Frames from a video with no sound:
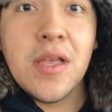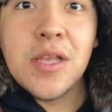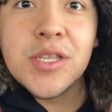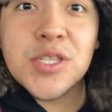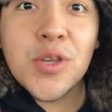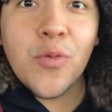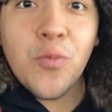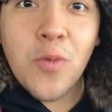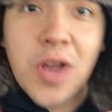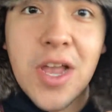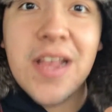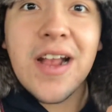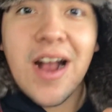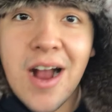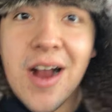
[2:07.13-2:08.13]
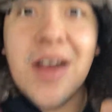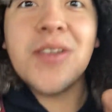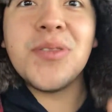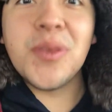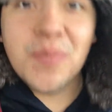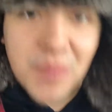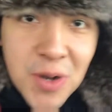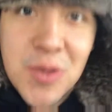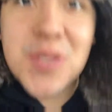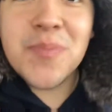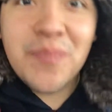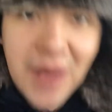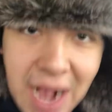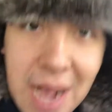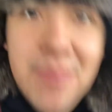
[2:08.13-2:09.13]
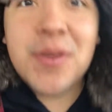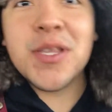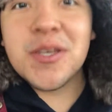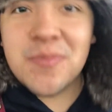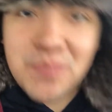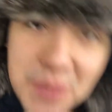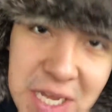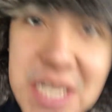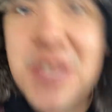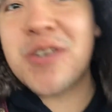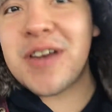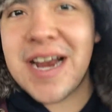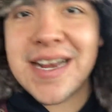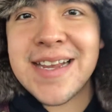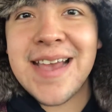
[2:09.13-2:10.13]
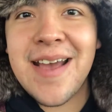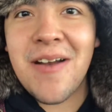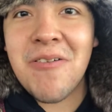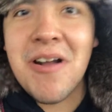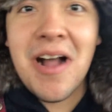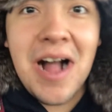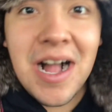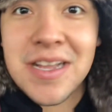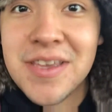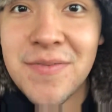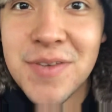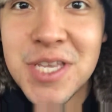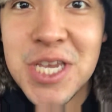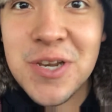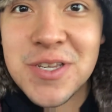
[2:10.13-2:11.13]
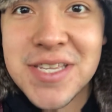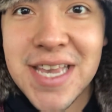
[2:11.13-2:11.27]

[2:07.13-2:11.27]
So what are the most popular beats right now? I'll give you 2